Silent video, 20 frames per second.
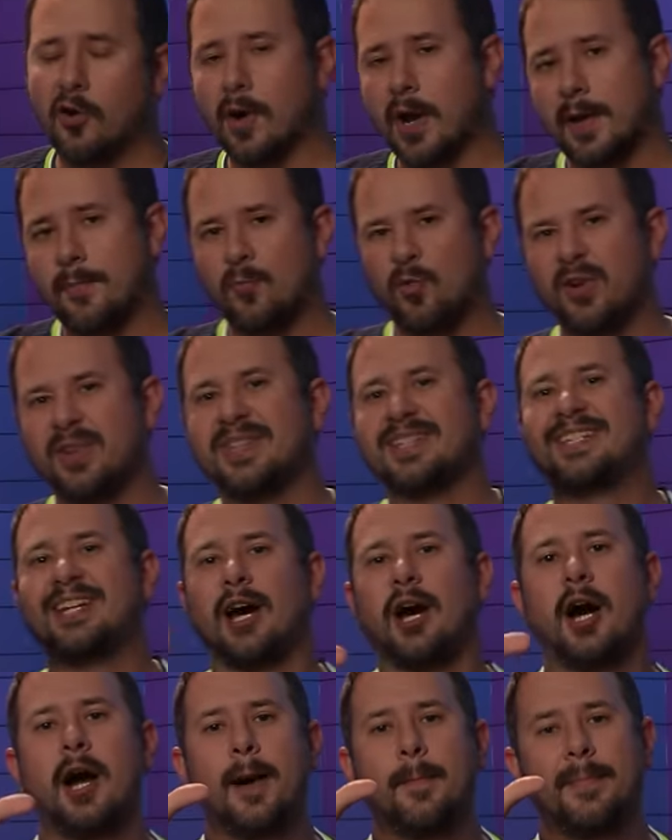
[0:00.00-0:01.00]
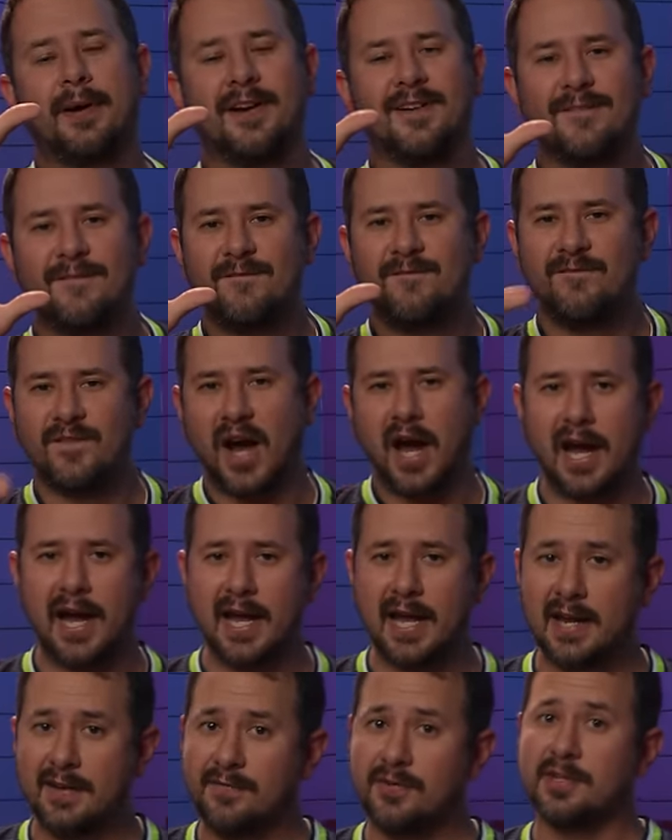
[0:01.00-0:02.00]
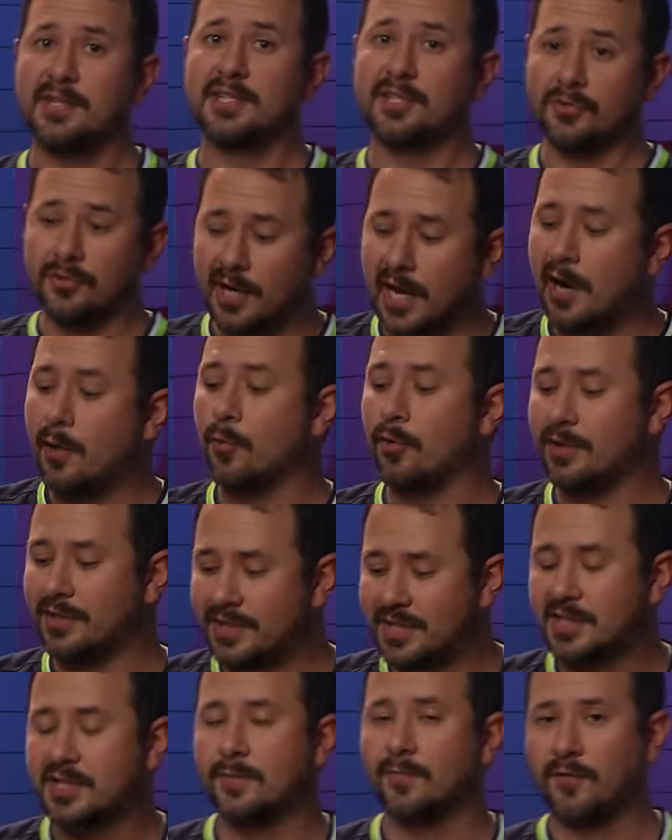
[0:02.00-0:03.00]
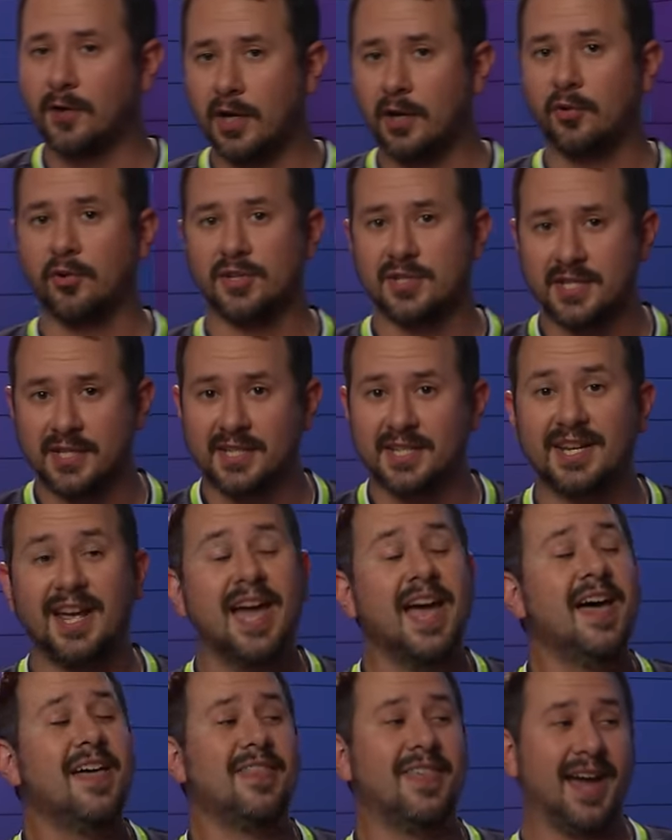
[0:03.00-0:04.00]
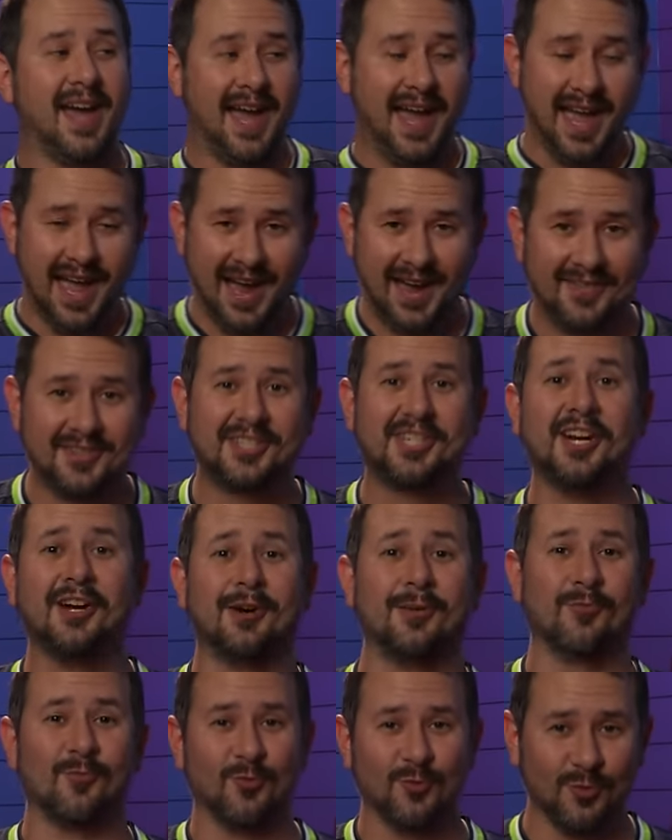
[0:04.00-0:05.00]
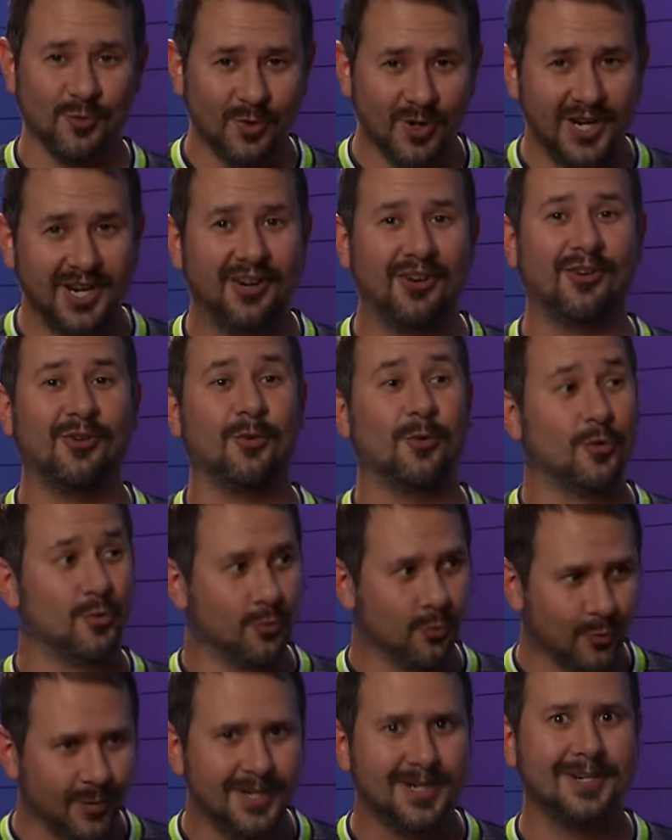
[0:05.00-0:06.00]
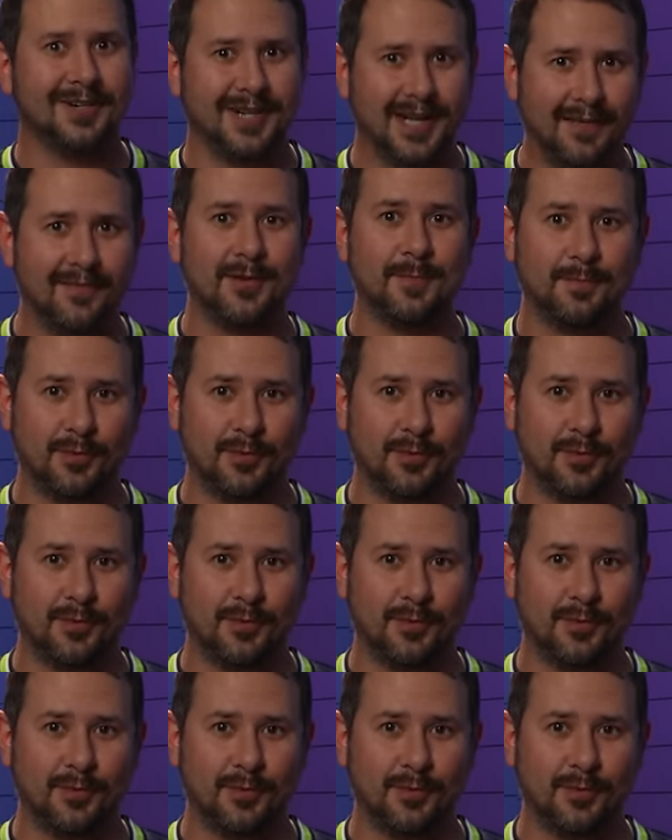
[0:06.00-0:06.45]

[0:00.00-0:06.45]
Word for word: All right, we're in the top five. So now we're into some fragrances that have some real, real heavy